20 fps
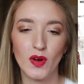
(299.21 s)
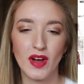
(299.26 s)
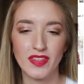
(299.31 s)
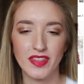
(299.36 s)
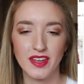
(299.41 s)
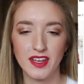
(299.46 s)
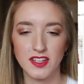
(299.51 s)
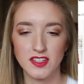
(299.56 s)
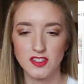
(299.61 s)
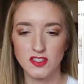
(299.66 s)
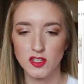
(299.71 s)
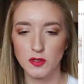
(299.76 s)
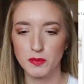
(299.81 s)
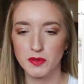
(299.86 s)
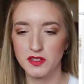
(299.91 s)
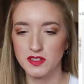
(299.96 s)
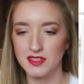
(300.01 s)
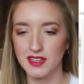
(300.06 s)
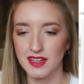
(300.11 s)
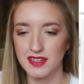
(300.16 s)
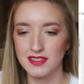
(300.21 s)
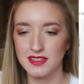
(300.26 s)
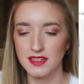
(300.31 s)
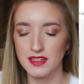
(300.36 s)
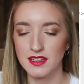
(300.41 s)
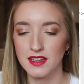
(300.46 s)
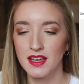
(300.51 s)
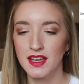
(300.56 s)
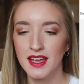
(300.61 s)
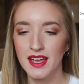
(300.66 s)
I think it's super
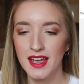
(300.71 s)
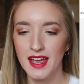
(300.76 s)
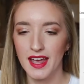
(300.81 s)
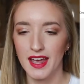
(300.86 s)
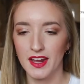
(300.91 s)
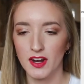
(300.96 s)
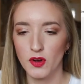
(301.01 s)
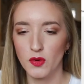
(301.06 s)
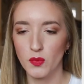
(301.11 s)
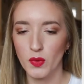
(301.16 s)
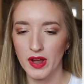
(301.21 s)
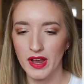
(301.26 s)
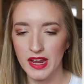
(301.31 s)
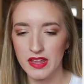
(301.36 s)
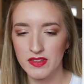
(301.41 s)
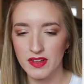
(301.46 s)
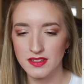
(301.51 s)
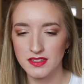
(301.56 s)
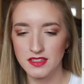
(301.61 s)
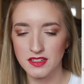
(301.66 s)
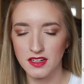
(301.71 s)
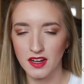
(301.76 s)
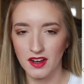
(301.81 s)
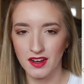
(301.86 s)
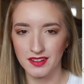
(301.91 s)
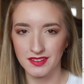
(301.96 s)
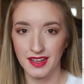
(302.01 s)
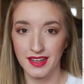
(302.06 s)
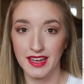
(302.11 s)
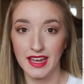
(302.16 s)
sexy in a way that's
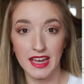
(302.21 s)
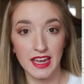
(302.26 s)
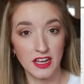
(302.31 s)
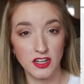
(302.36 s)
not like